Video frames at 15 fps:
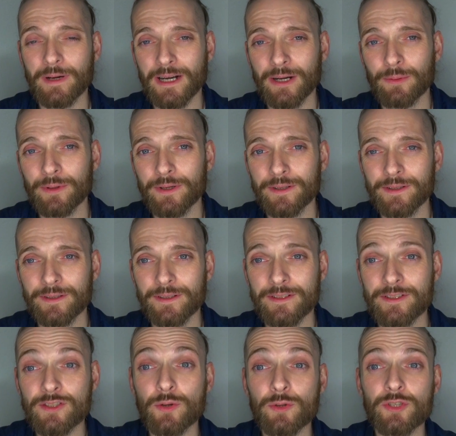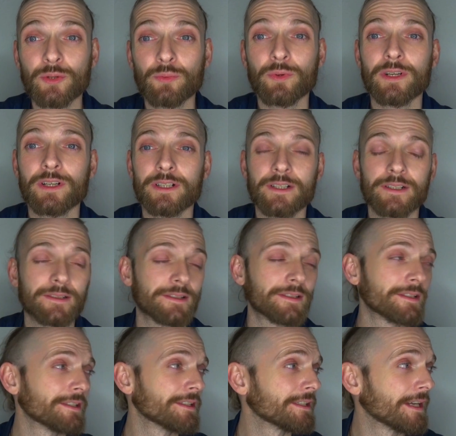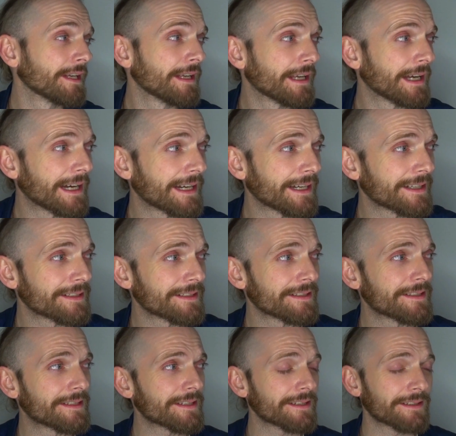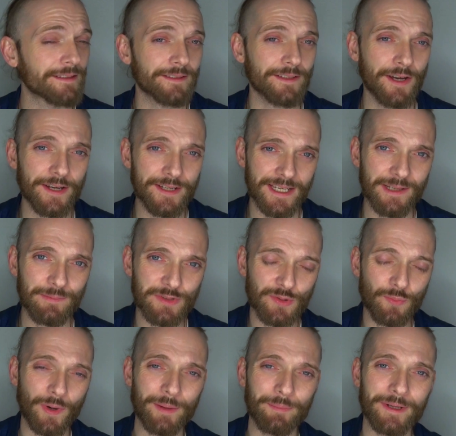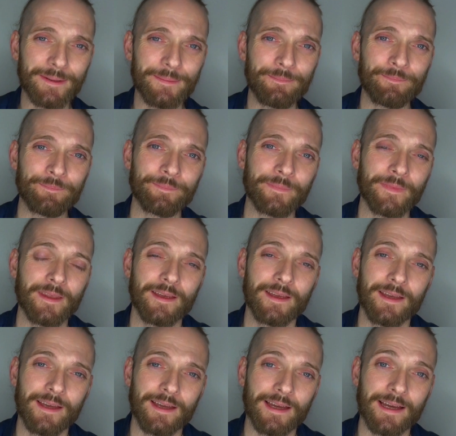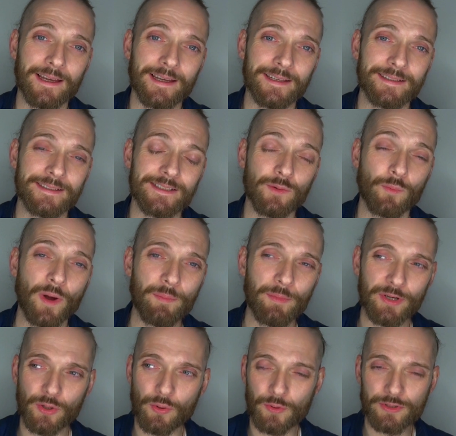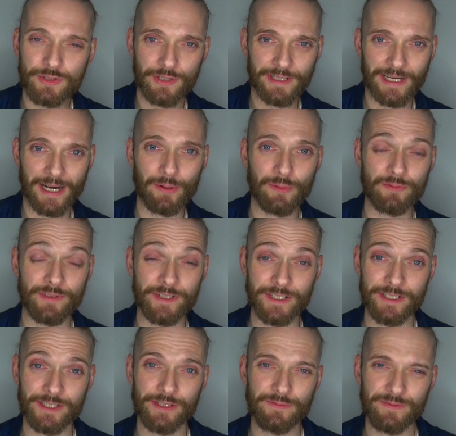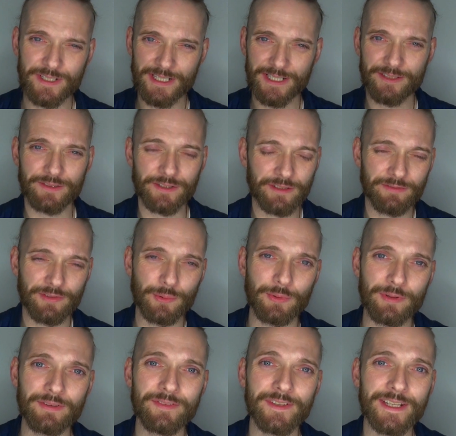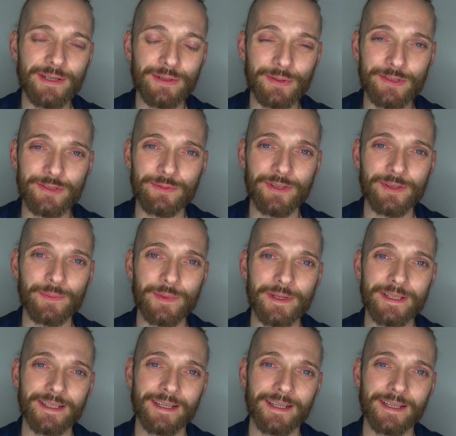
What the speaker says: our social worker, and her name is Wanyama, and Wanyama goes on outreach. You've seen her in a few of the videos with me,